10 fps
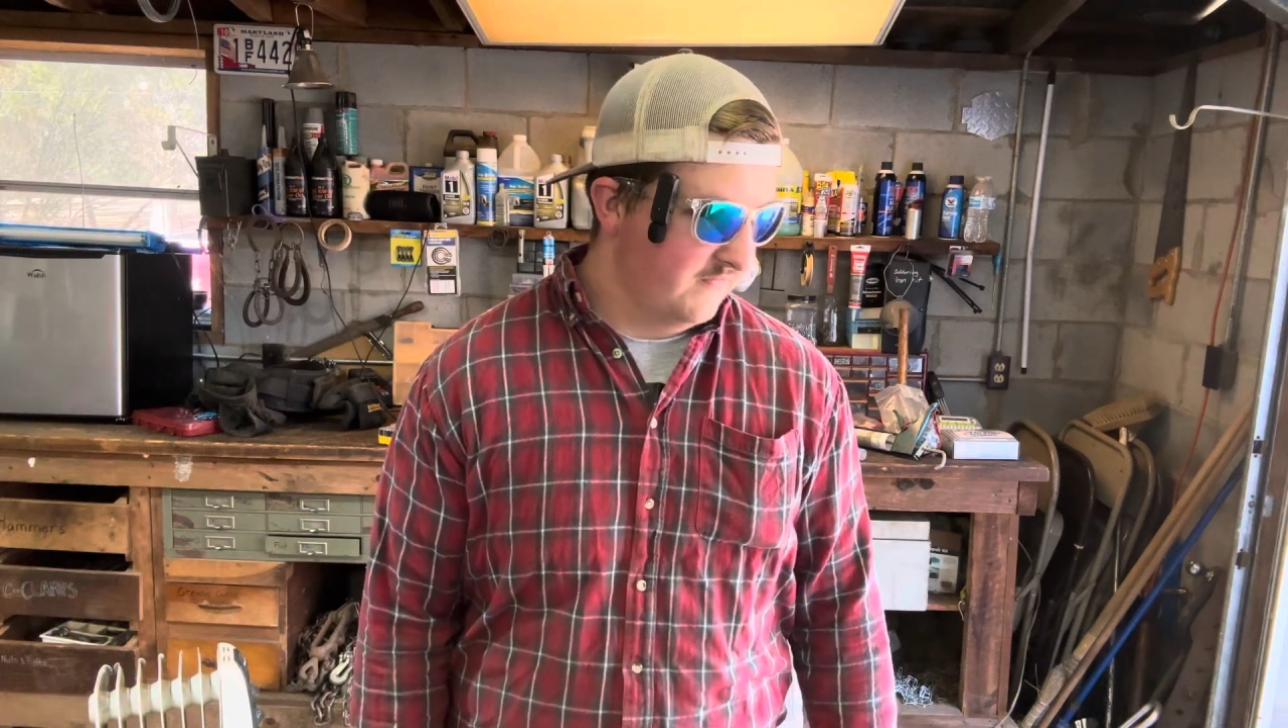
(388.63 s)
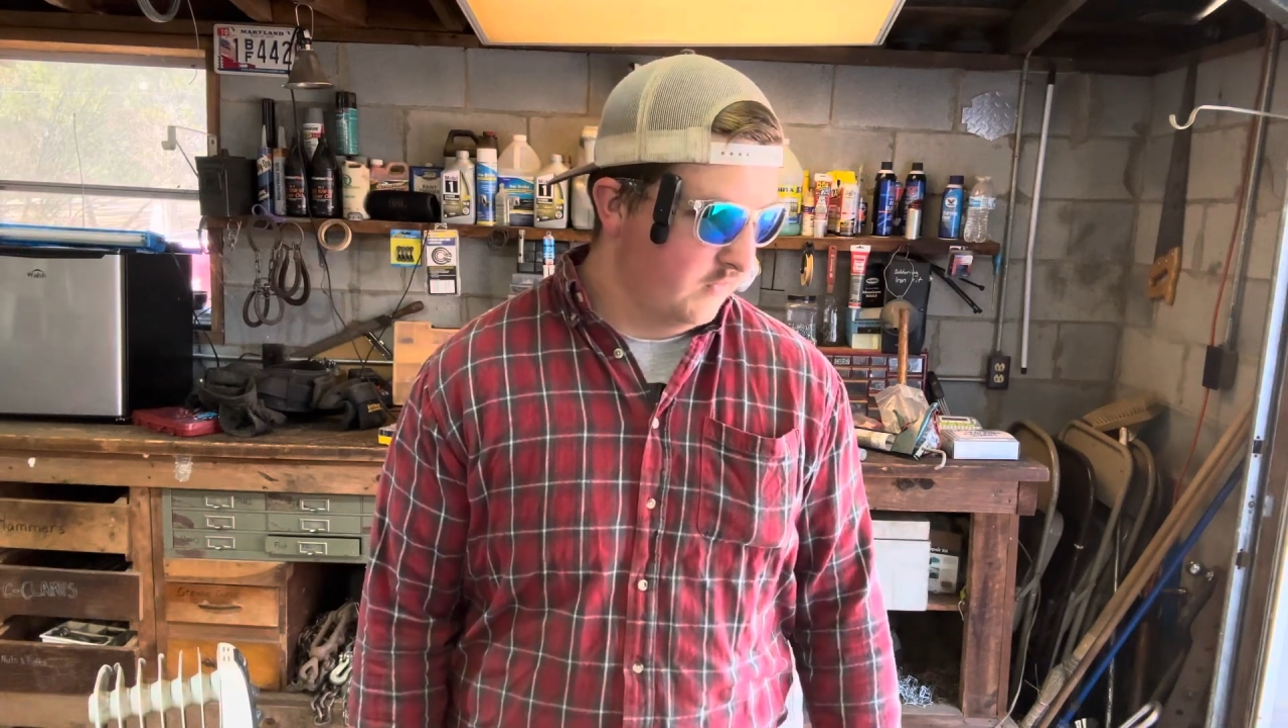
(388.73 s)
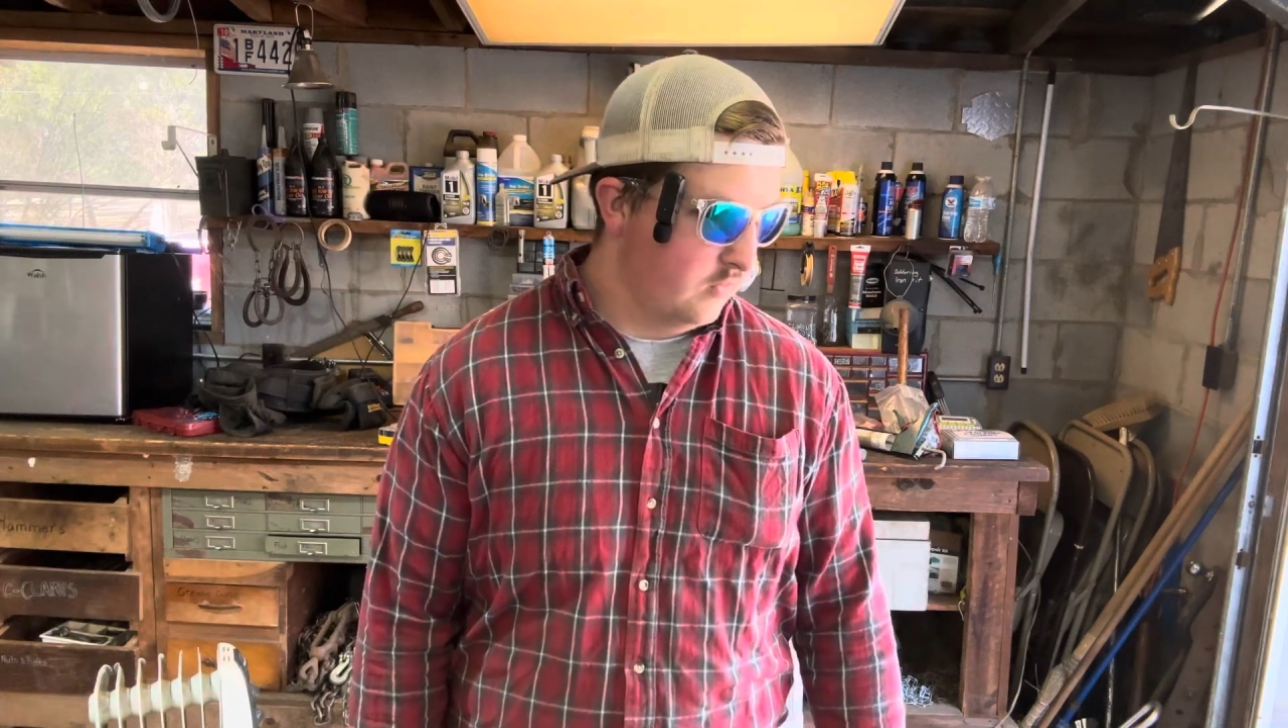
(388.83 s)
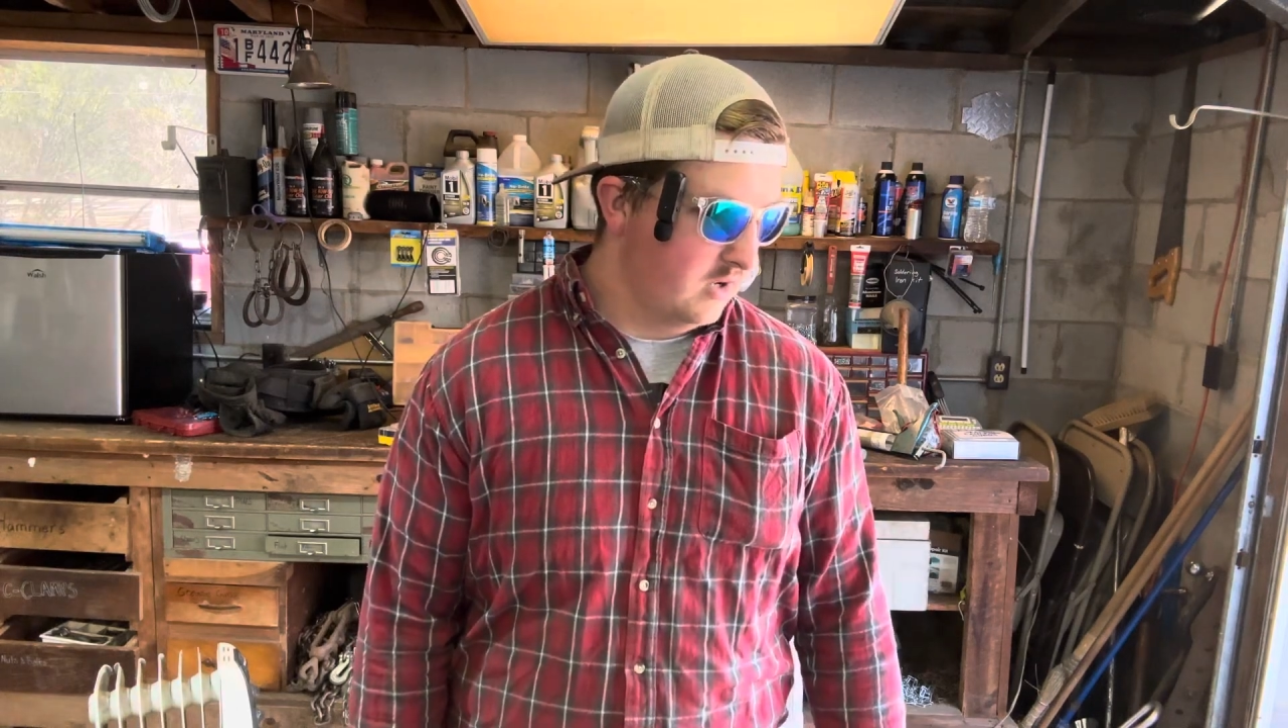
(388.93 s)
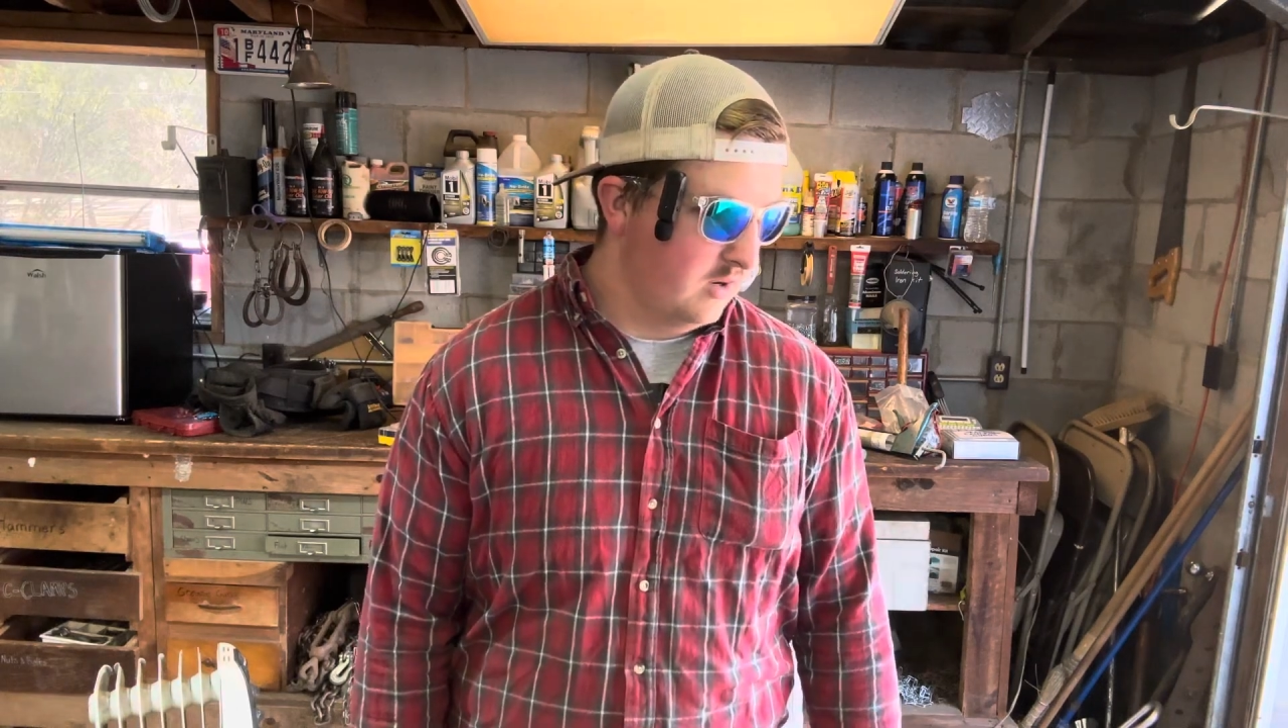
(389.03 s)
4,